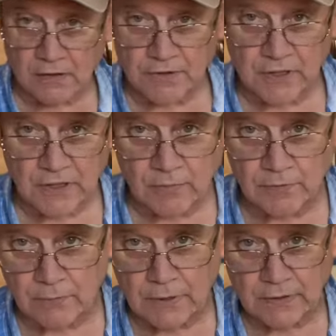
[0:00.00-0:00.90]
Tree was
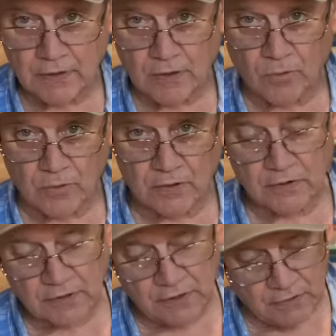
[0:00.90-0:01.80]
$1.25.
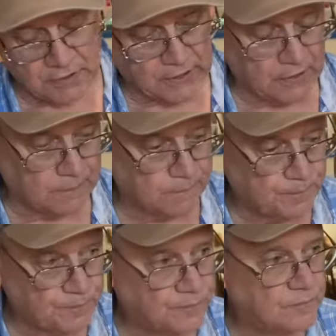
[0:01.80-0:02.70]
So you're looking at
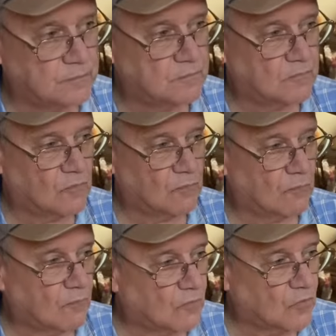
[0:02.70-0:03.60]

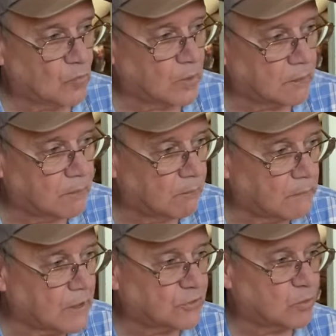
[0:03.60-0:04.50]
what,
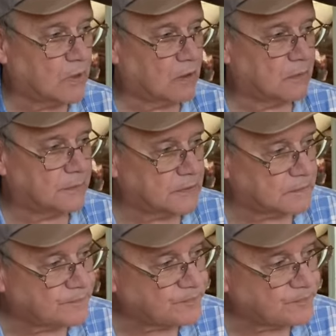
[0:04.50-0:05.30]
about a $12 meal,